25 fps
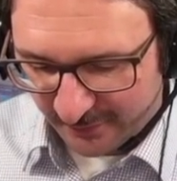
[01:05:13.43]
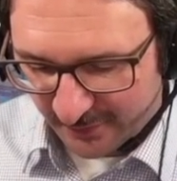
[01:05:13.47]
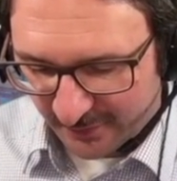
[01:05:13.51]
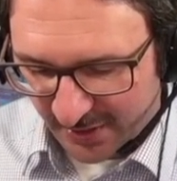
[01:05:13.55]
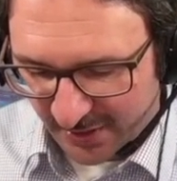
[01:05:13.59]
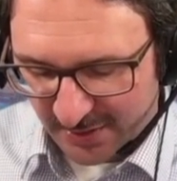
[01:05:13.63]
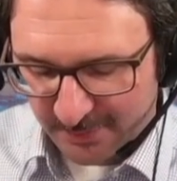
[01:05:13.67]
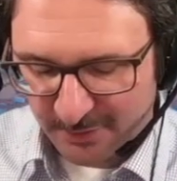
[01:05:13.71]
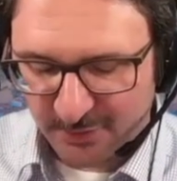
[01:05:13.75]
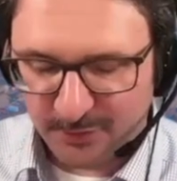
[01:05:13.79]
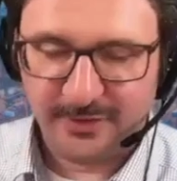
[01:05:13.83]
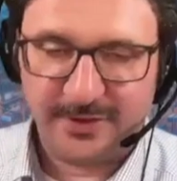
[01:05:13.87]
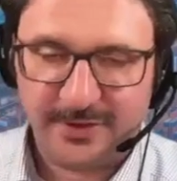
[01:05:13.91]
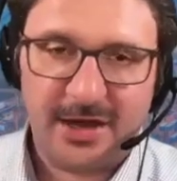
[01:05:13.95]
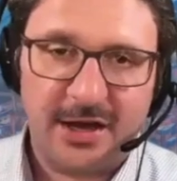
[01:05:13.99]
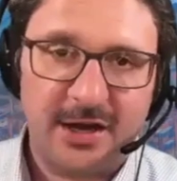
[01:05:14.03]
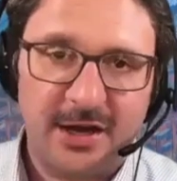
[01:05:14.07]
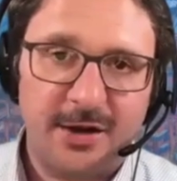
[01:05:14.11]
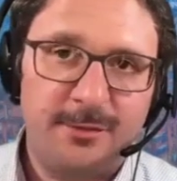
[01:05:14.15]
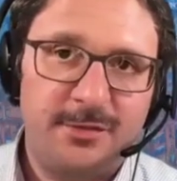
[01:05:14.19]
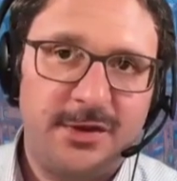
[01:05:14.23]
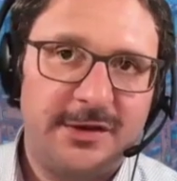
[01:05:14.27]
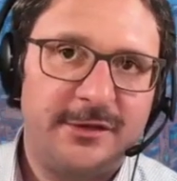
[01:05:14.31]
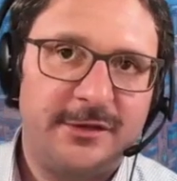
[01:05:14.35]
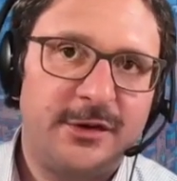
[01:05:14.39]
Columns without a
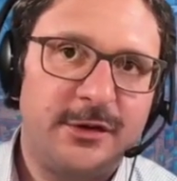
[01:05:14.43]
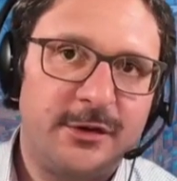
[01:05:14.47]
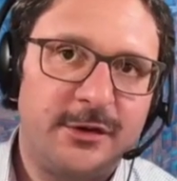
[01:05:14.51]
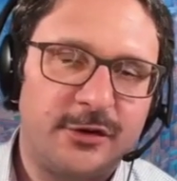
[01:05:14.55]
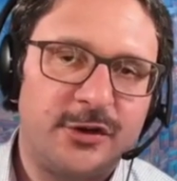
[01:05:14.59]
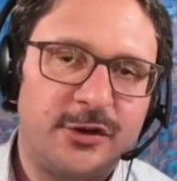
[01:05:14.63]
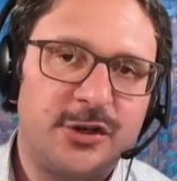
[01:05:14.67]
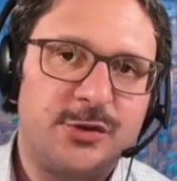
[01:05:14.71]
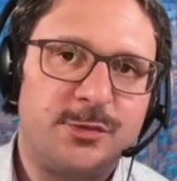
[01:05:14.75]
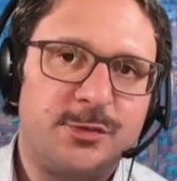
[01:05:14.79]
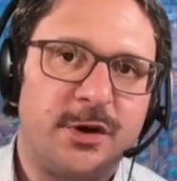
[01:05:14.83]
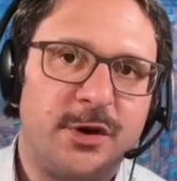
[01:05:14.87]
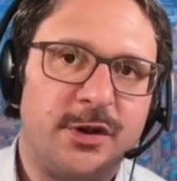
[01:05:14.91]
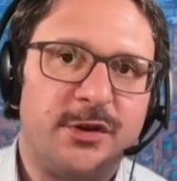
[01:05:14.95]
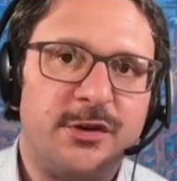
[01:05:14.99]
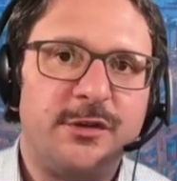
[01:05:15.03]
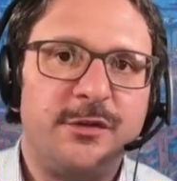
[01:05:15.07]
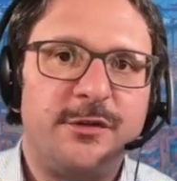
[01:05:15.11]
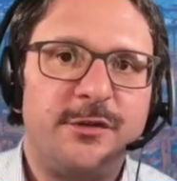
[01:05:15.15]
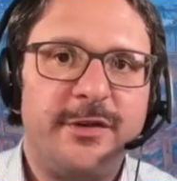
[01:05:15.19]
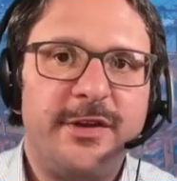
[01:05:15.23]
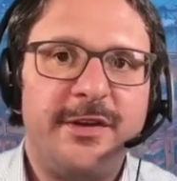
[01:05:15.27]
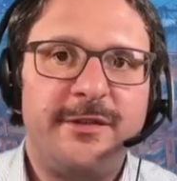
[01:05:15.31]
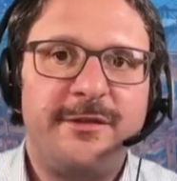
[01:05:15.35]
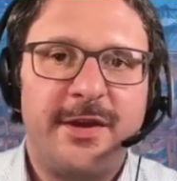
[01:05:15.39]
pivot correspond to
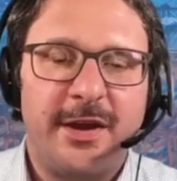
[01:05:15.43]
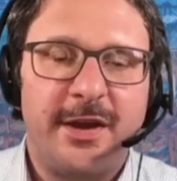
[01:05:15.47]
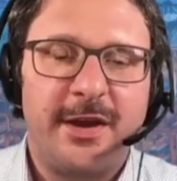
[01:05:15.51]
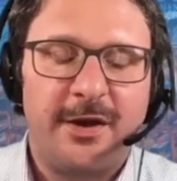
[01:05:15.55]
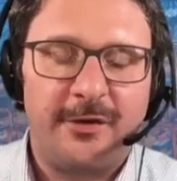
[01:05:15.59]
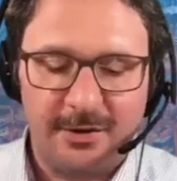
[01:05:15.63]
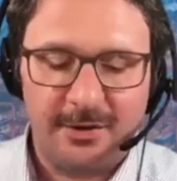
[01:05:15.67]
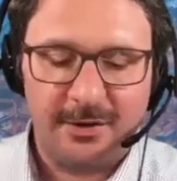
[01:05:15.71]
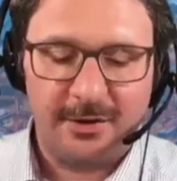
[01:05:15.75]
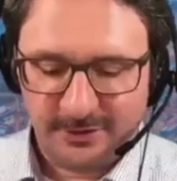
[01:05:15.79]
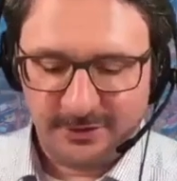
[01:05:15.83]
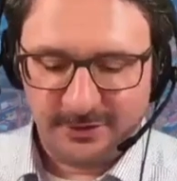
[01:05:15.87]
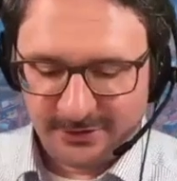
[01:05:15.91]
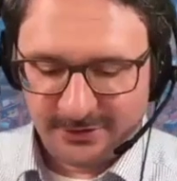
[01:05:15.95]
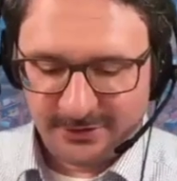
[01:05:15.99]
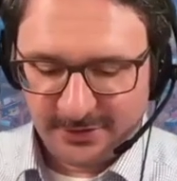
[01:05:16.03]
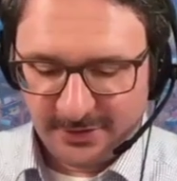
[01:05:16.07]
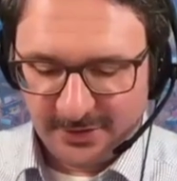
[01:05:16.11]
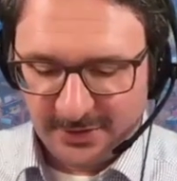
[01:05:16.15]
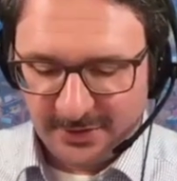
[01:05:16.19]
free variables.